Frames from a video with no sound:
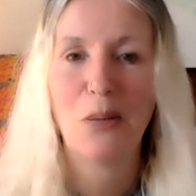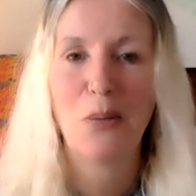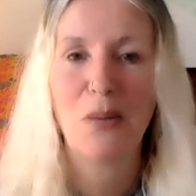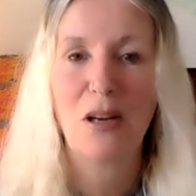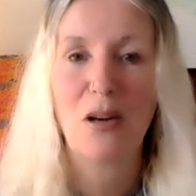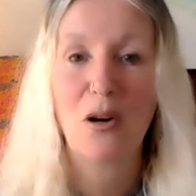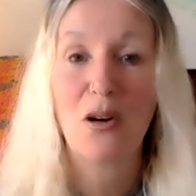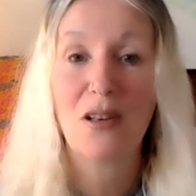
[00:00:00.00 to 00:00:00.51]

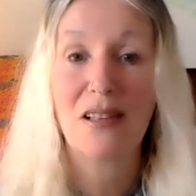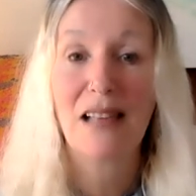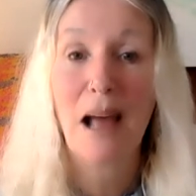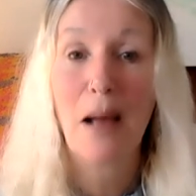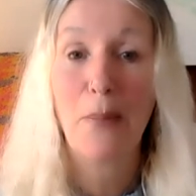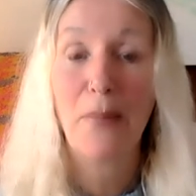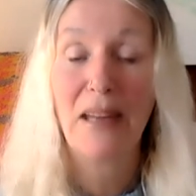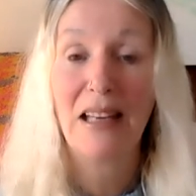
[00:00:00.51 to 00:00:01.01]
because
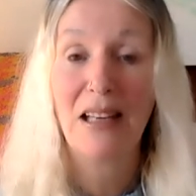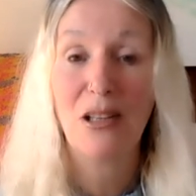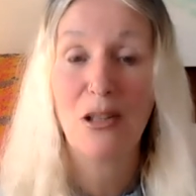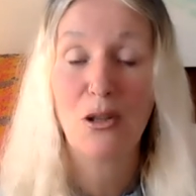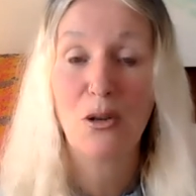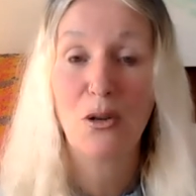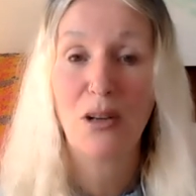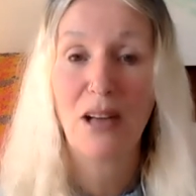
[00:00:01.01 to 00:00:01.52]
that
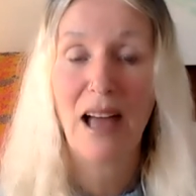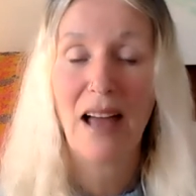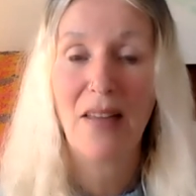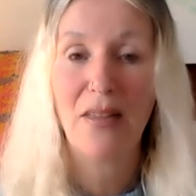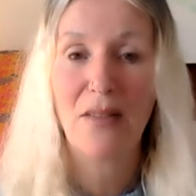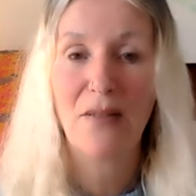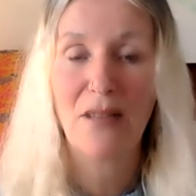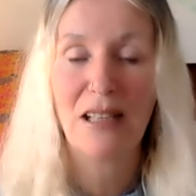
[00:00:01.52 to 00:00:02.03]
means you'll get
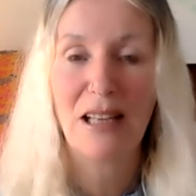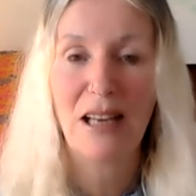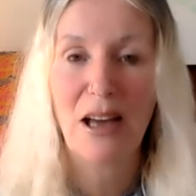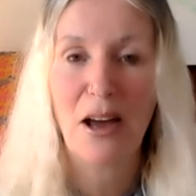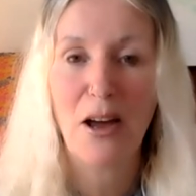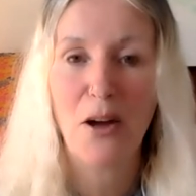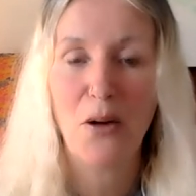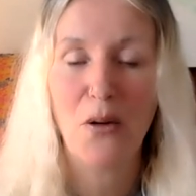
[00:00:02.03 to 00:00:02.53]
the
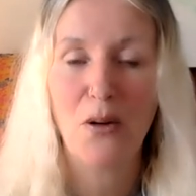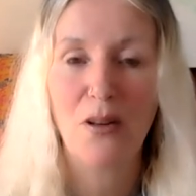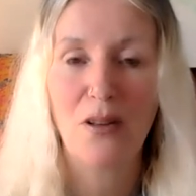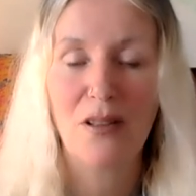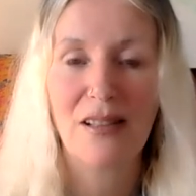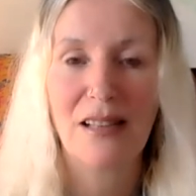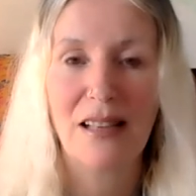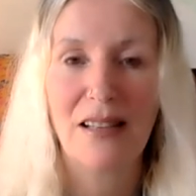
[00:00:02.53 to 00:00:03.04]
video
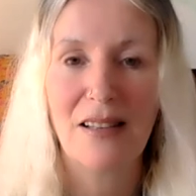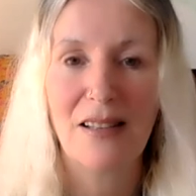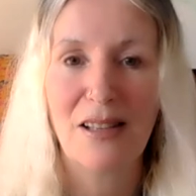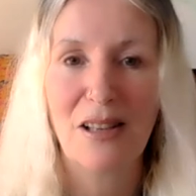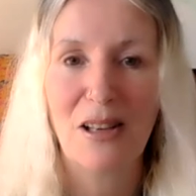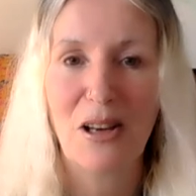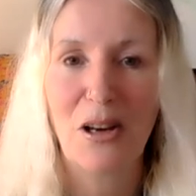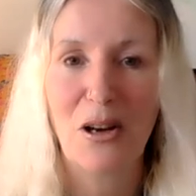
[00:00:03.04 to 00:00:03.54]
sent
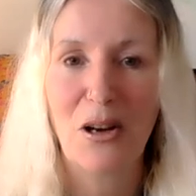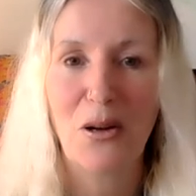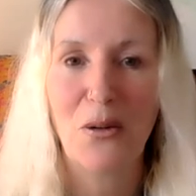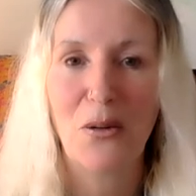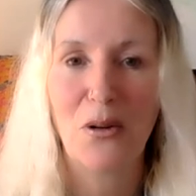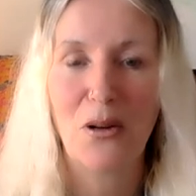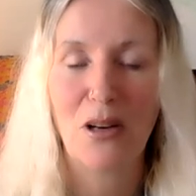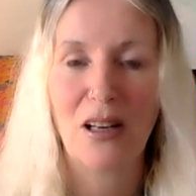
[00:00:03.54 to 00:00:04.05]
to
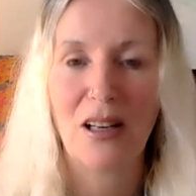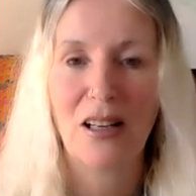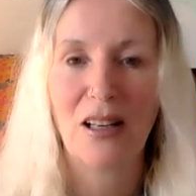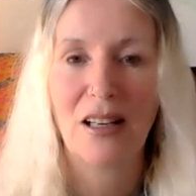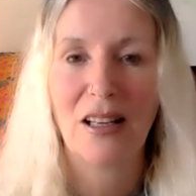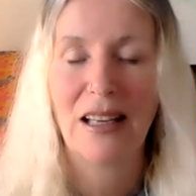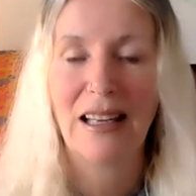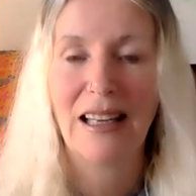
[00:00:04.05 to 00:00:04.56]
you
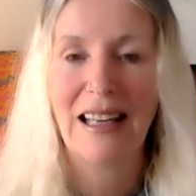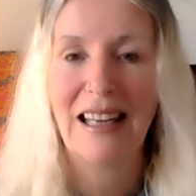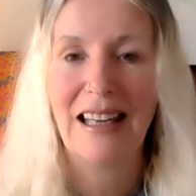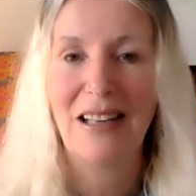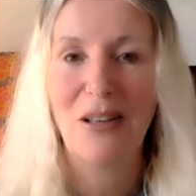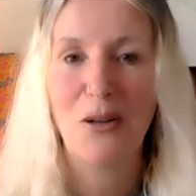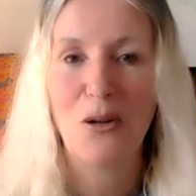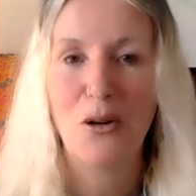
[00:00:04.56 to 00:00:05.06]

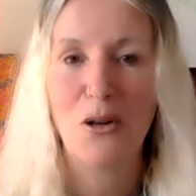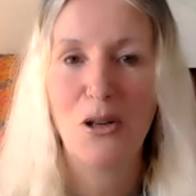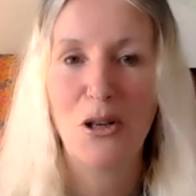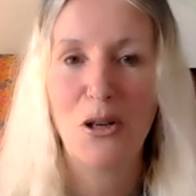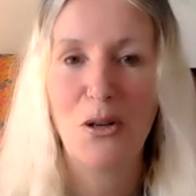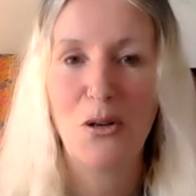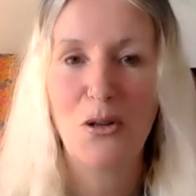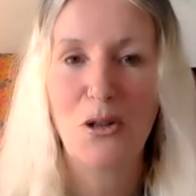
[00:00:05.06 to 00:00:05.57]
in your
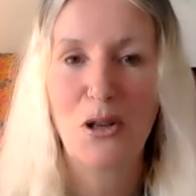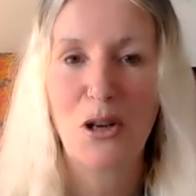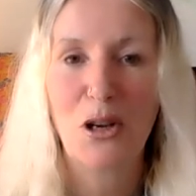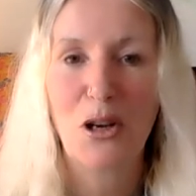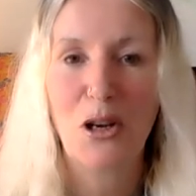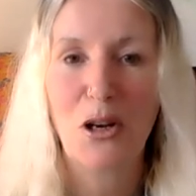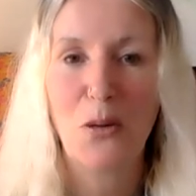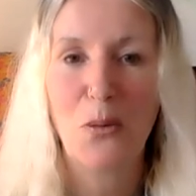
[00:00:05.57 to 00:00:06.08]

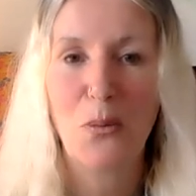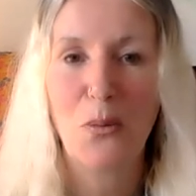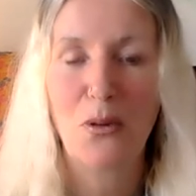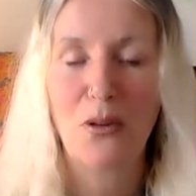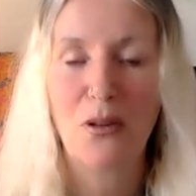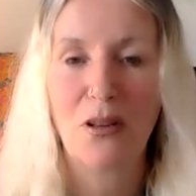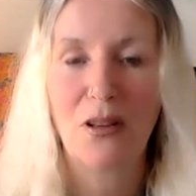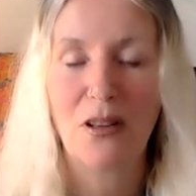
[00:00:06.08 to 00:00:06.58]
YouTube
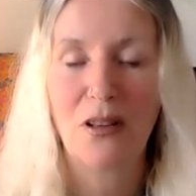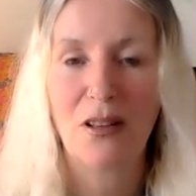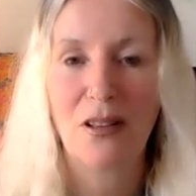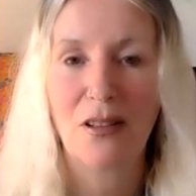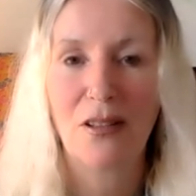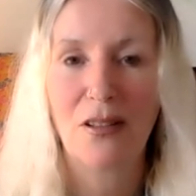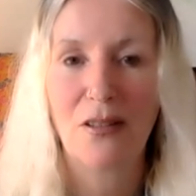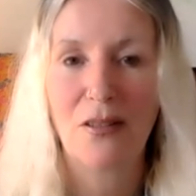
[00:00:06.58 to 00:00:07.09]

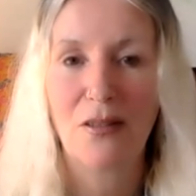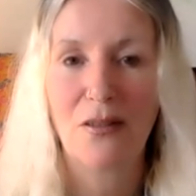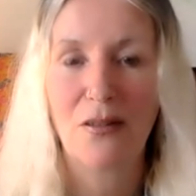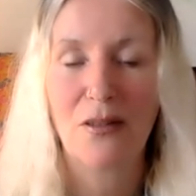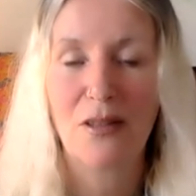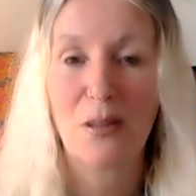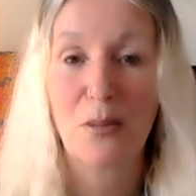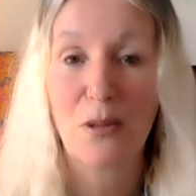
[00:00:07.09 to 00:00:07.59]

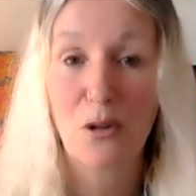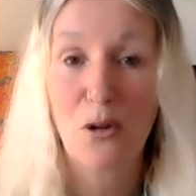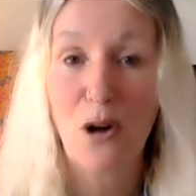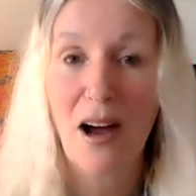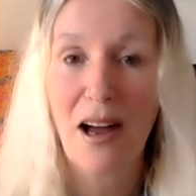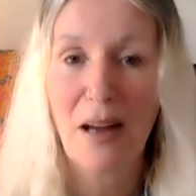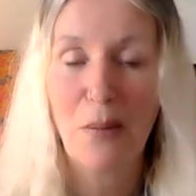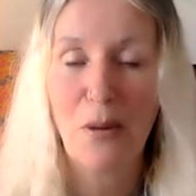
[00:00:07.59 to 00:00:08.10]

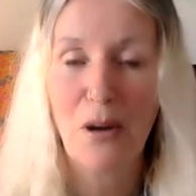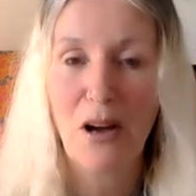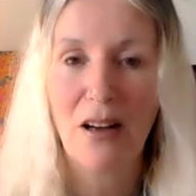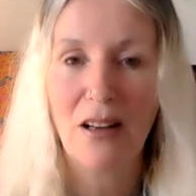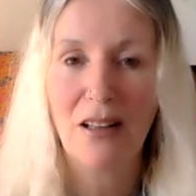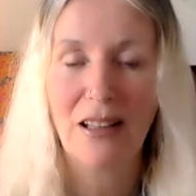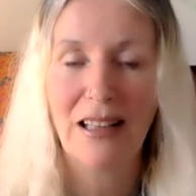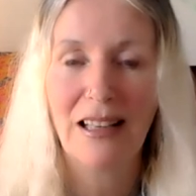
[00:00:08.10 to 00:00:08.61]
subscriber
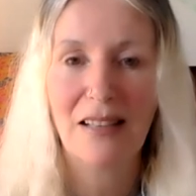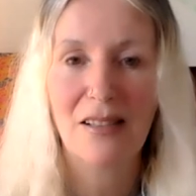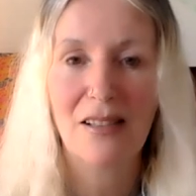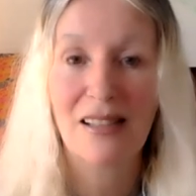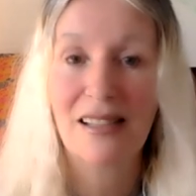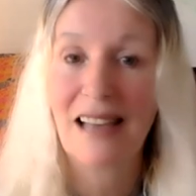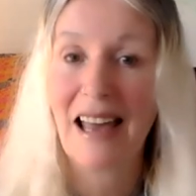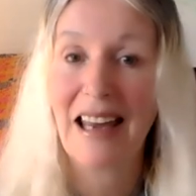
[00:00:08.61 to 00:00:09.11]

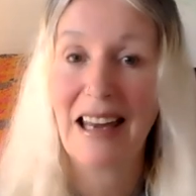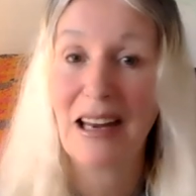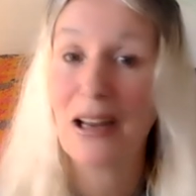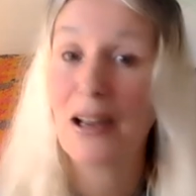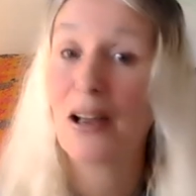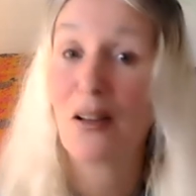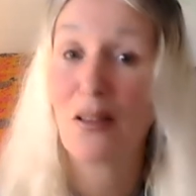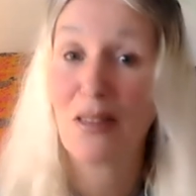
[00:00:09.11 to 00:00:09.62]
list
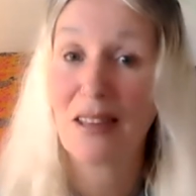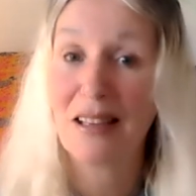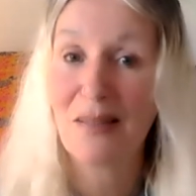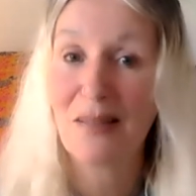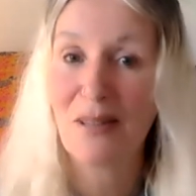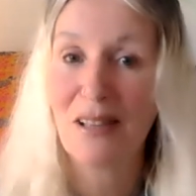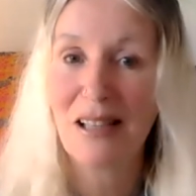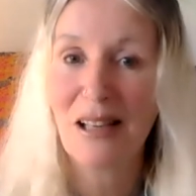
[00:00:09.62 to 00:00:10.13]
saying
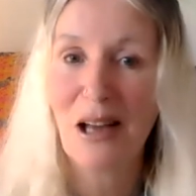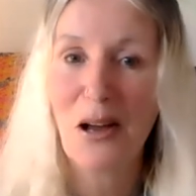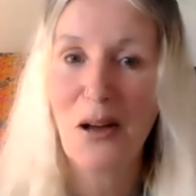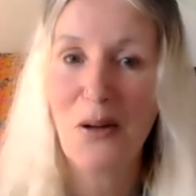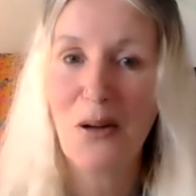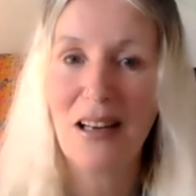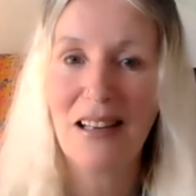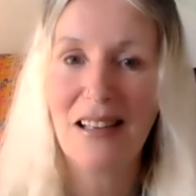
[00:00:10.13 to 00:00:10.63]
this
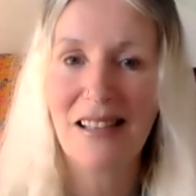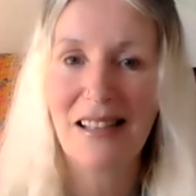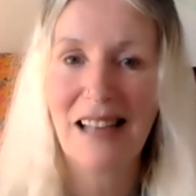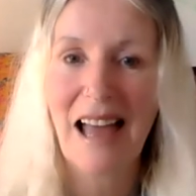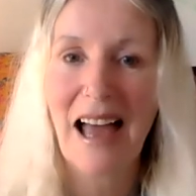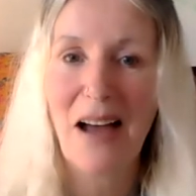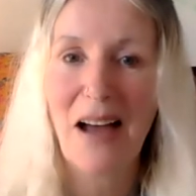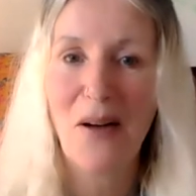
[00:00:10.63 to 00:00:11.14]
video is
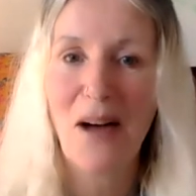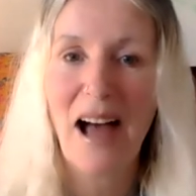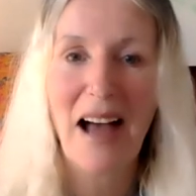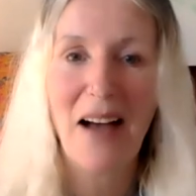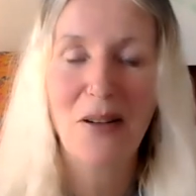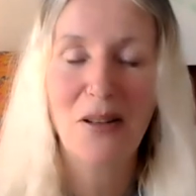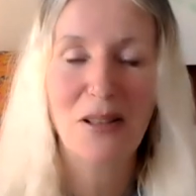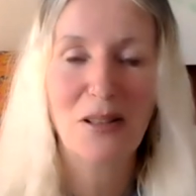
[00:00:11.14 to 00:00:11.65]
now
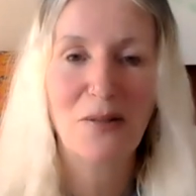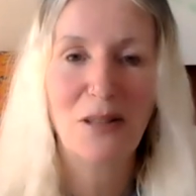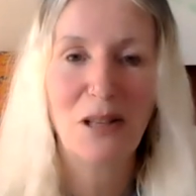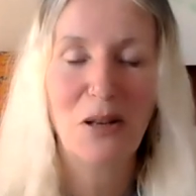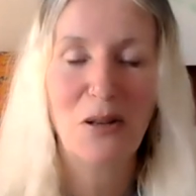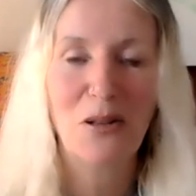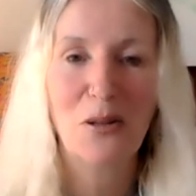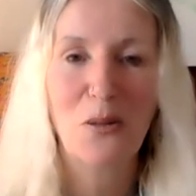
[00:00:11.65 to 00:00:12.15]
out for
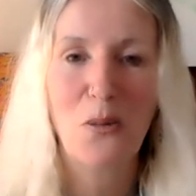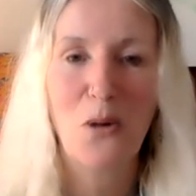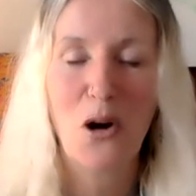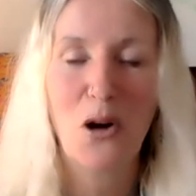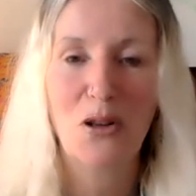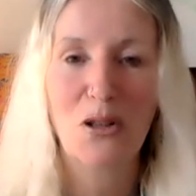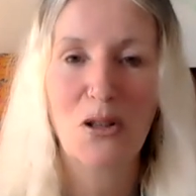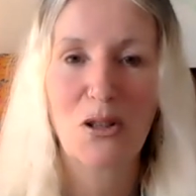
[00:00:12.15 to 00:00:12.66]
you to
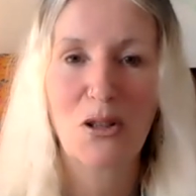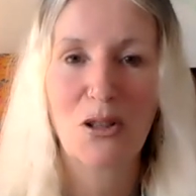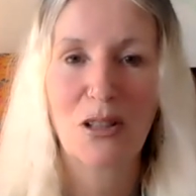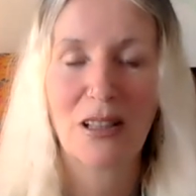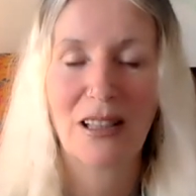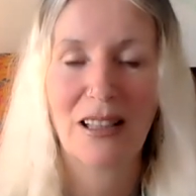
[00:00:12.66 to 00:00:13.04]
watch.